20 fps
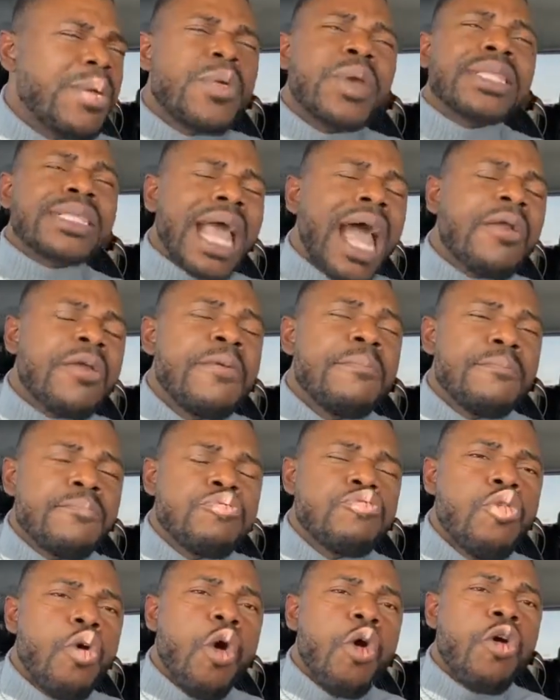may be
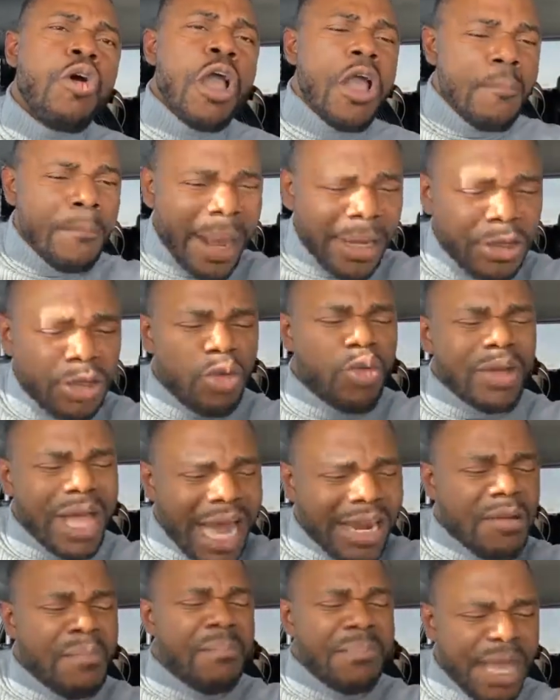retiring poor, but
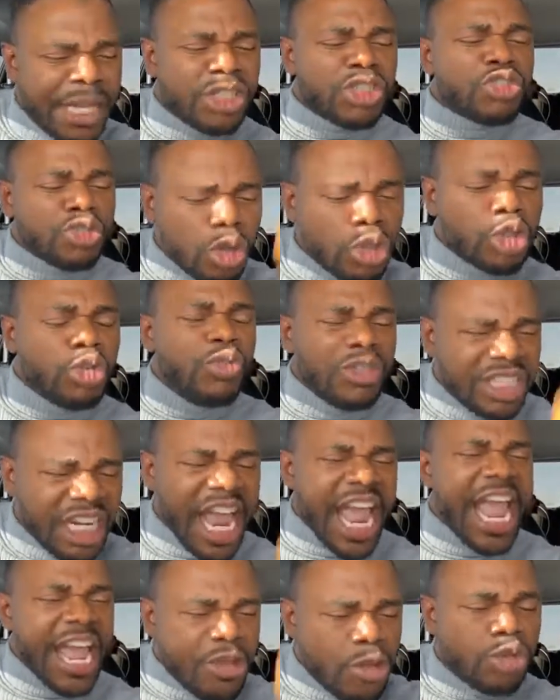you got to make sure
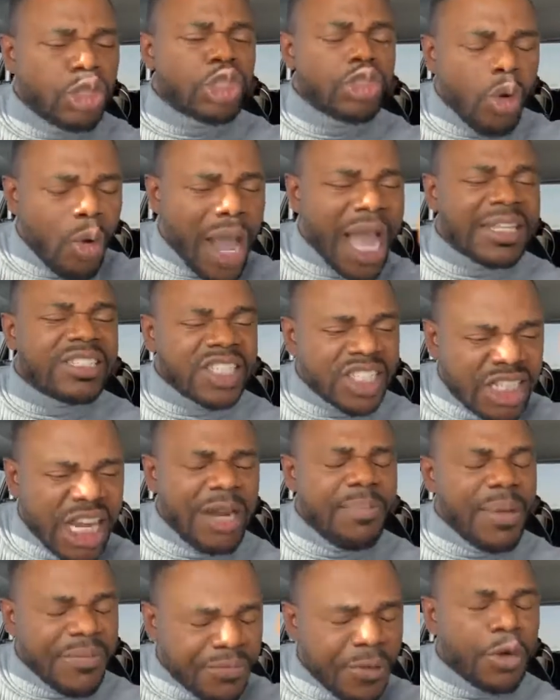today you sow a
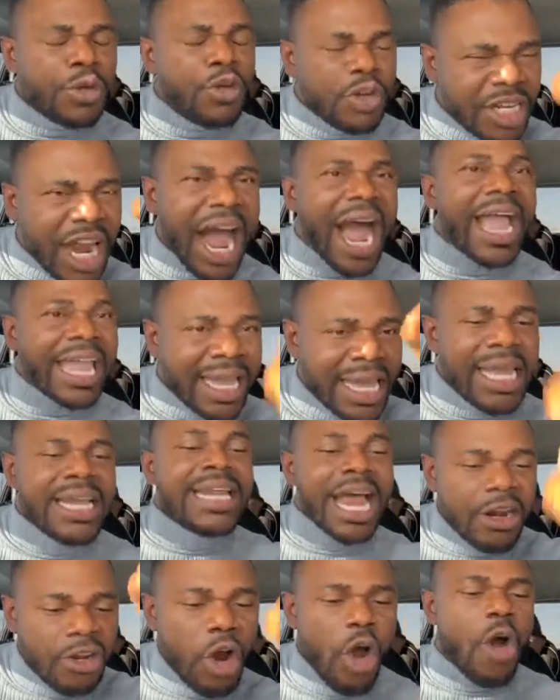seed before you die,
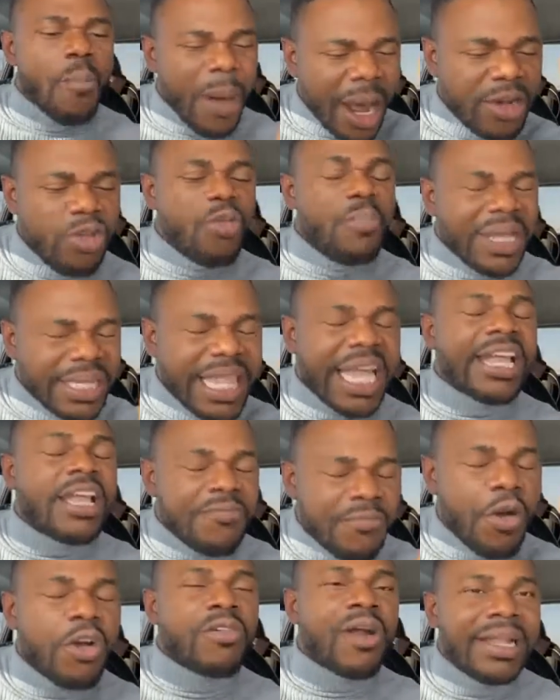that nobody will be
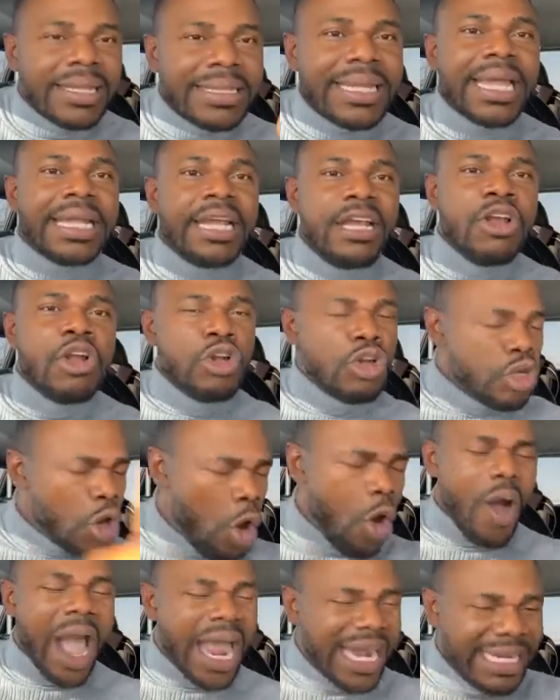taken for granted.
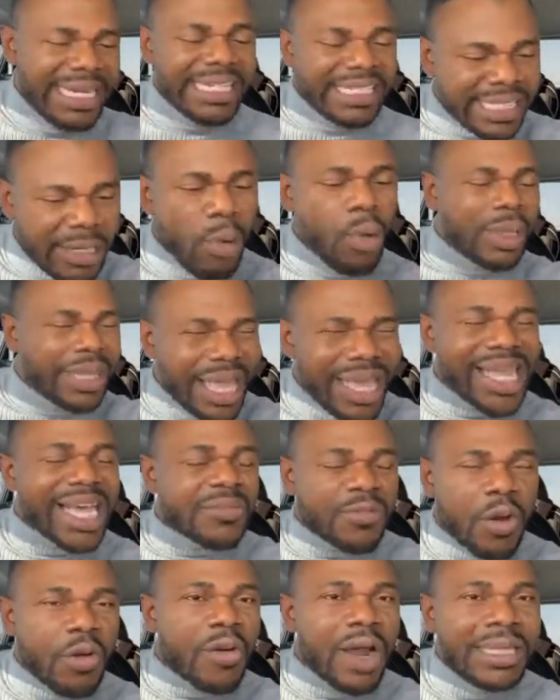No NDC will
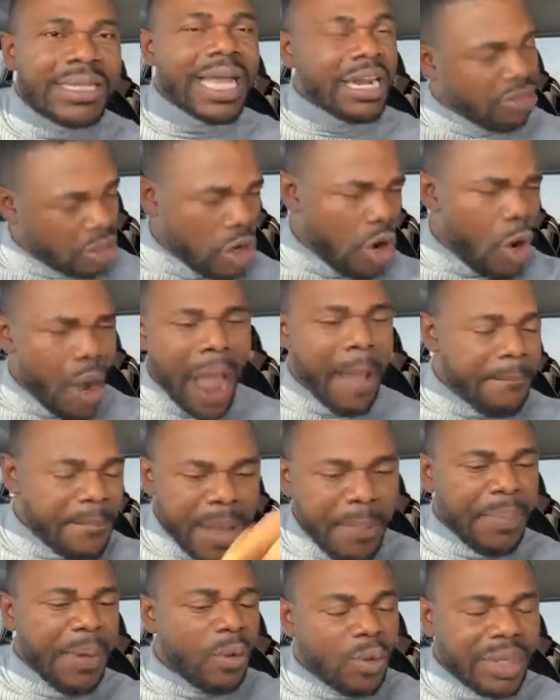take us for granted. No
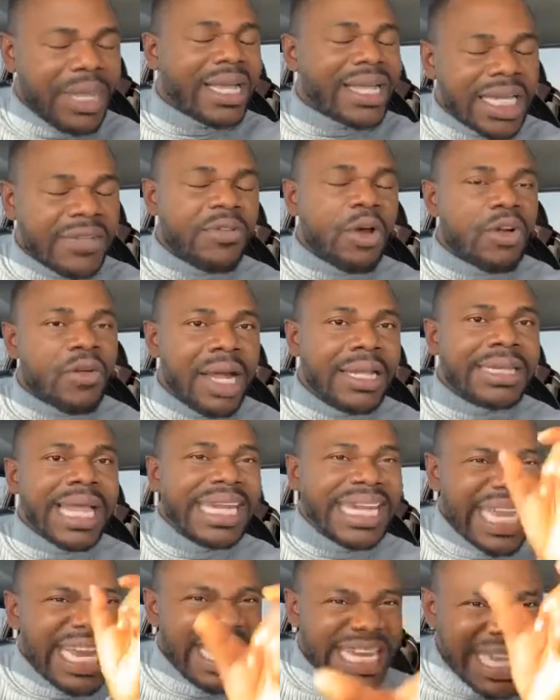NPP will take us for
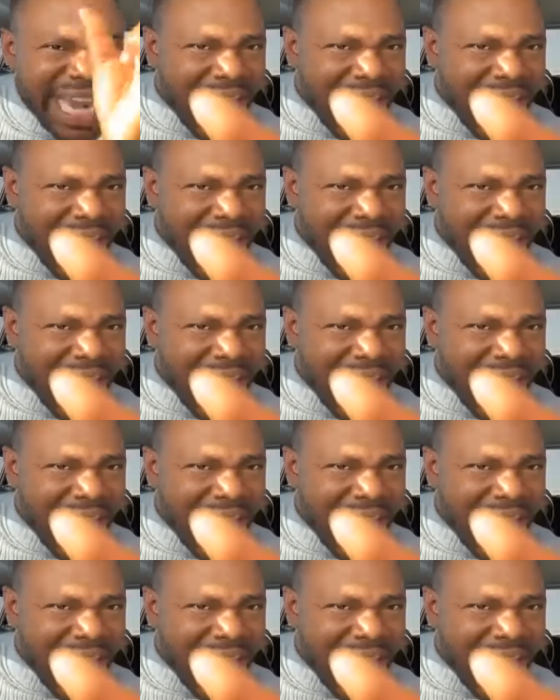granted.